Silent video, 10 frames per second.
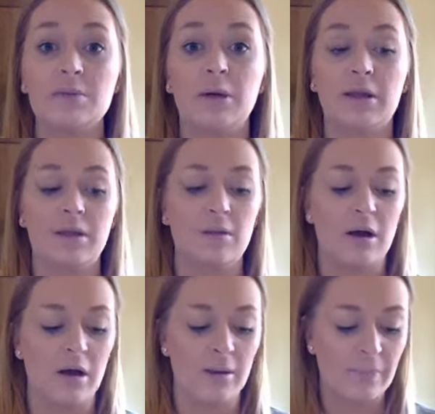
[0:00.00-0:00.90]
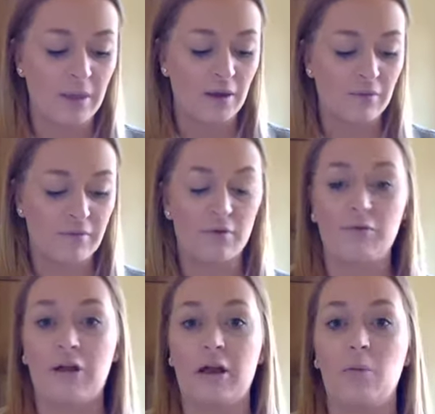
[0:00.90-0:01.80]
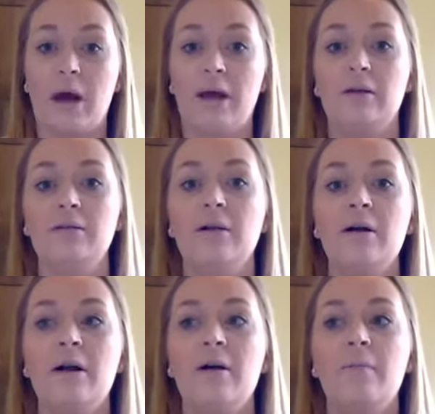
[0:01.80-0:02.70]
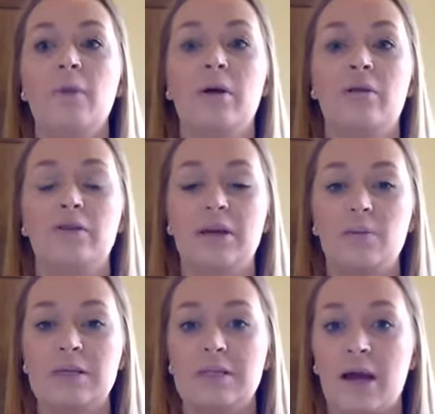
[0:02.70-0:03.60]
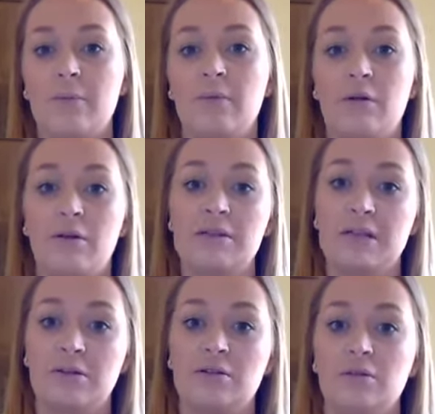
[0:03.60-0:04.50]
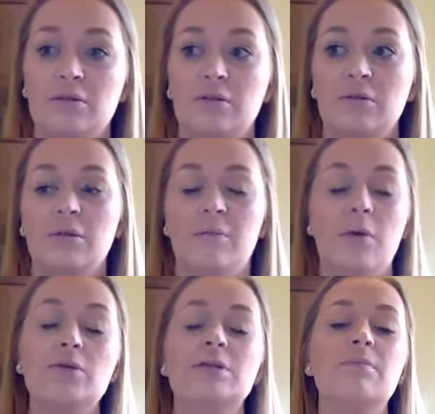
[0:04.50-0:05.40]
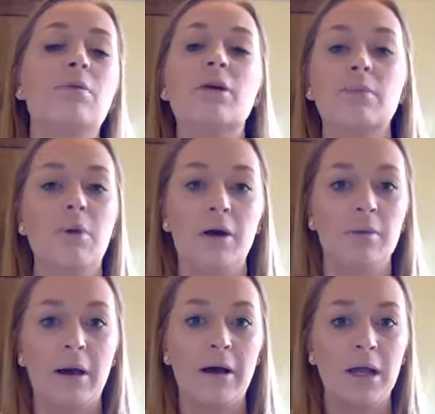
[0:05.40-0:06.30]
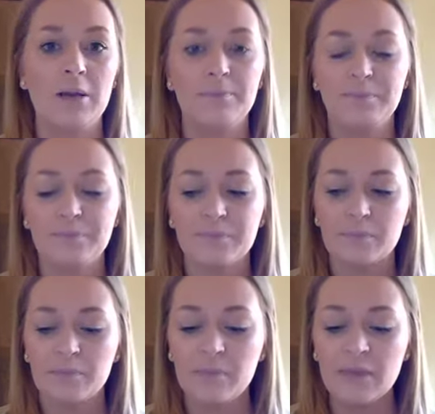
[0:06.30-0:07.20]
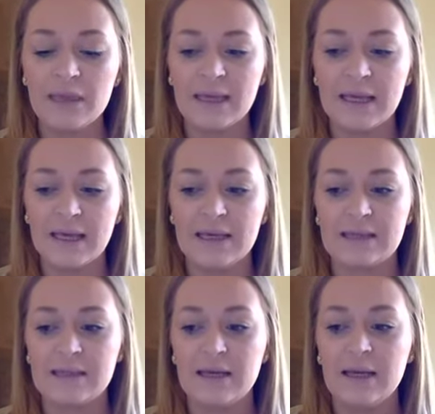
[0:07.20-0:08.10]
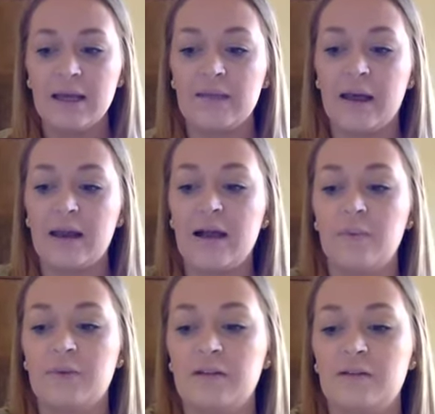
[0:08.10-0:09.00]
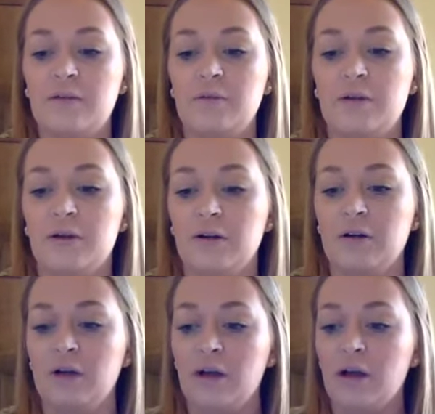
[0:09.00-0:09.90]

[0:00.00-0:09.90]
with A River Ran Wild, where every time we stopped, we wrote a sentence or two, the most important part about it, and that helped us to turn